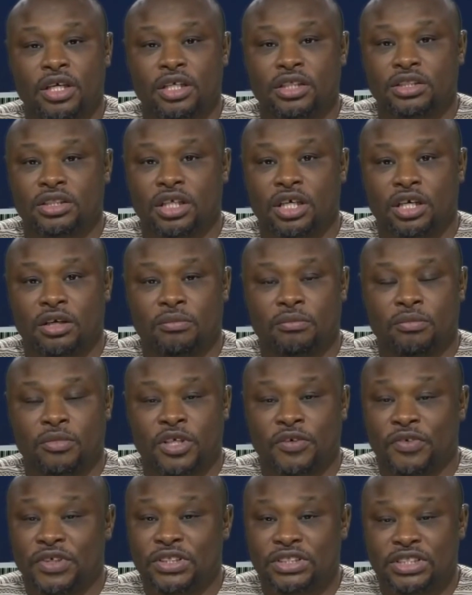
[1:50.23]
He's
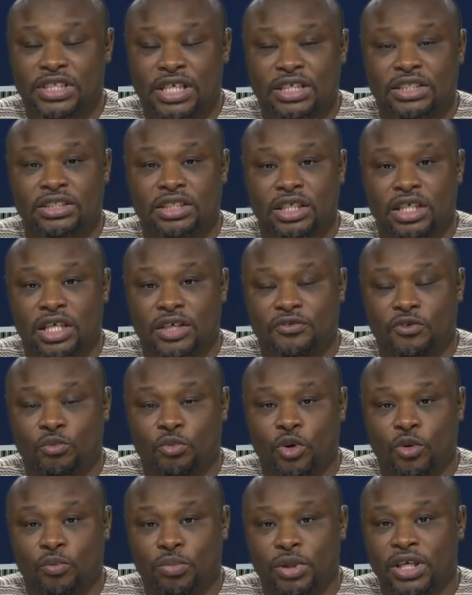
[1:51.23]
um, a fantastic uh,
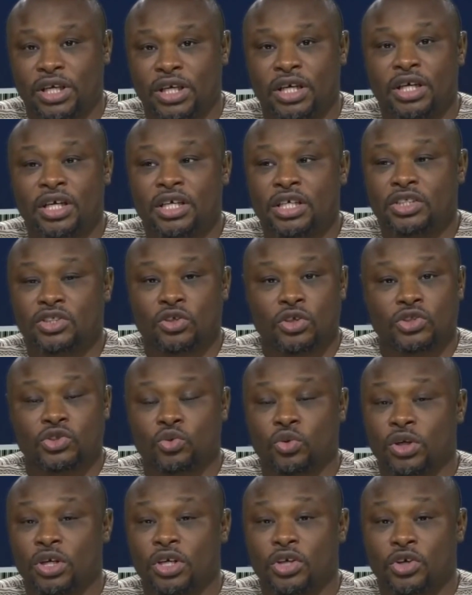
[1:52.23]
football player. He's
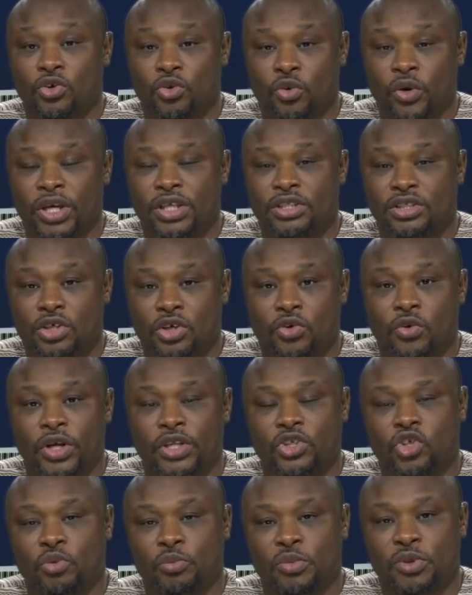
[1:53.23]
also a great,
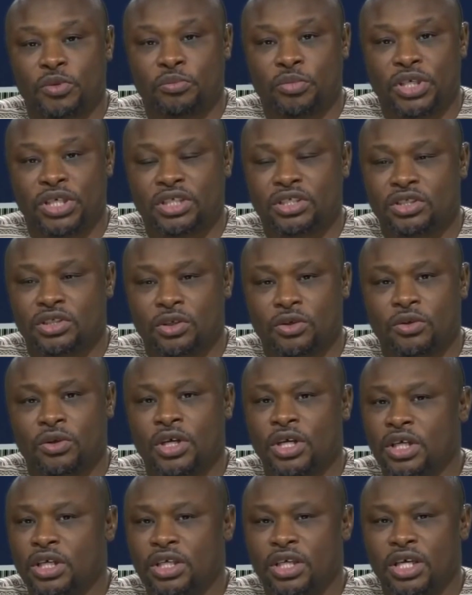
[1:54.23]
great human being.
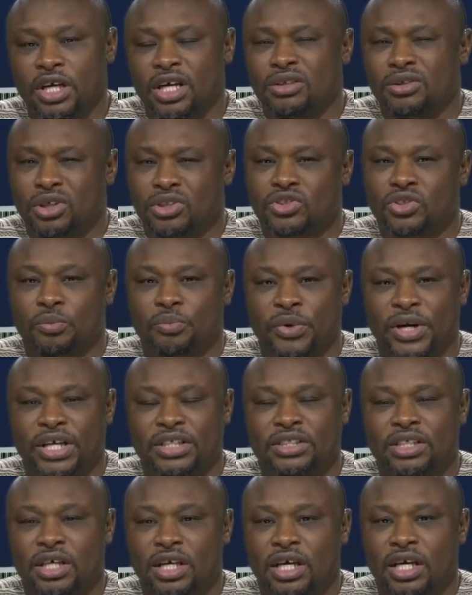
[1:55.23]
So, yeah, not
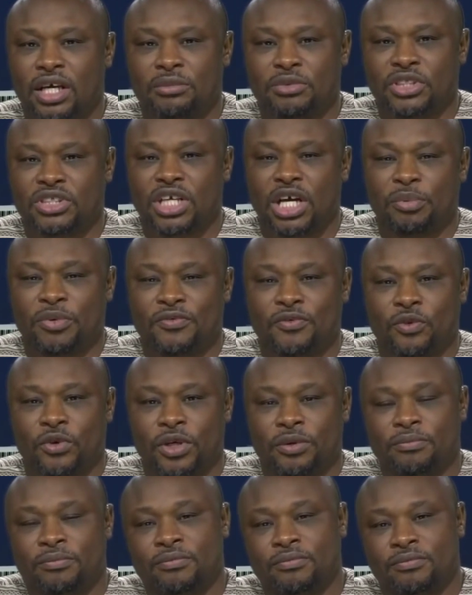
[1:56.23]
surprised. I'm just happy
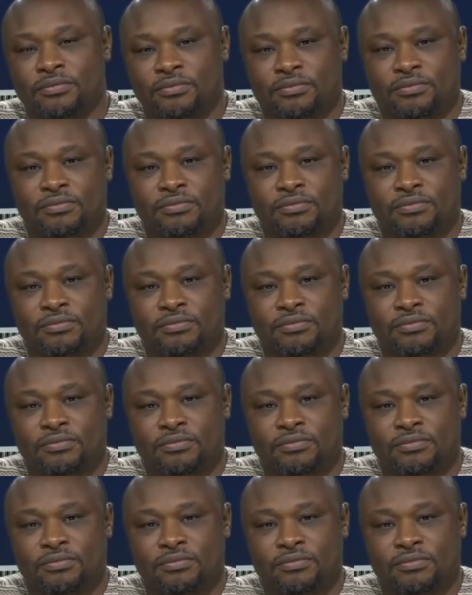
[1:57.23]
for him.